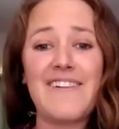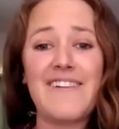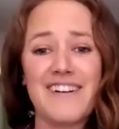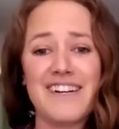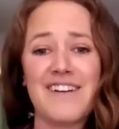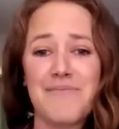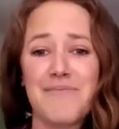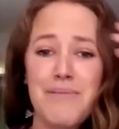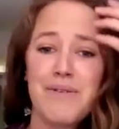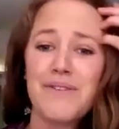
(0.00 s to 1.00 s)
network of
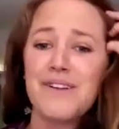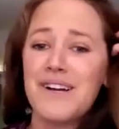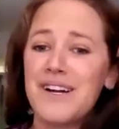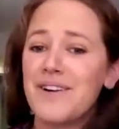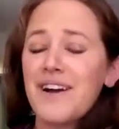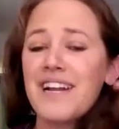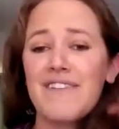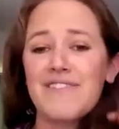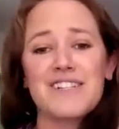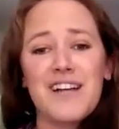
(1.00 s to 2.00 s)
people who I'd
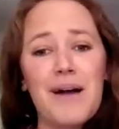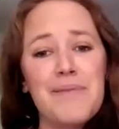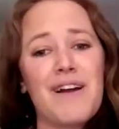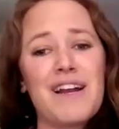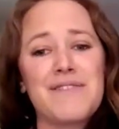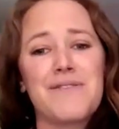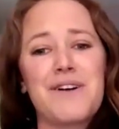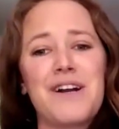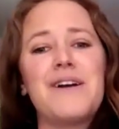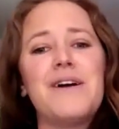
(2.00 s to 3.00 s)
ever done copywriting
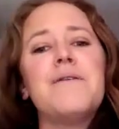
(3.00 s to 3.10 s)
for.